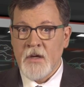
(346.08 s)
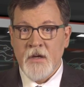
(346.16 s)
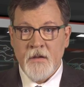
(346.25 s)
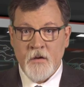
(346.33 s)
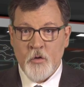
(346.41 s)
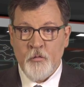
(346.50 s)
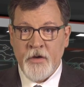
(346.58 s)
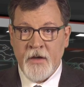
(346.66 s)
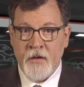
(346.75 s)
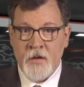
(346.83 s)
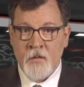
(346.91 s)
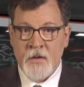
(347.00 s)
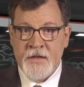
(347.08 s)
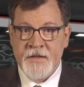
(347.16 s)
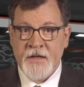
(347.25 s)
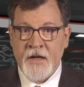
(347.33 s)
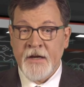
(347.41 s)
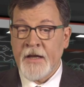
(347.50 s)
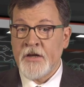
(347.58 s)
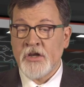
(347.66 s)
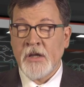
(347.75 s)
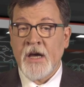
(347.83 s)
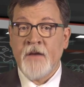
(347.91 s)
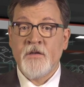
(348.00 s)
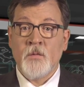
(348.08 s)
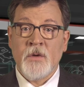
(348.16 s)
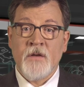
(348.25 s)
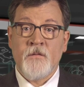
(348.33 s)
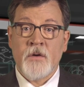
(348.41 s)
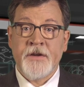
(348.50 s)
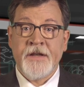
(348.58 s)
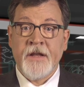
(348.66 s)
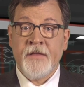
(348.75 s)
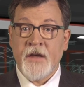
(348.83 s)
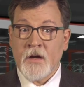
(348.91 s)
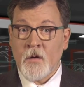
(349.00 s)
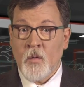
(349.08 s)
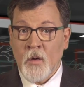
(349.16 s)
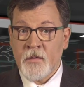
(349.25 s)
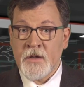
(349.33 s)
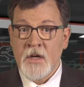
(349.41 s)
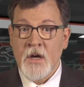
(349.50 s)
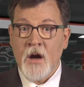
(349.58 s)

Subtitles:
The European Union stated in July of 2014 that, quote,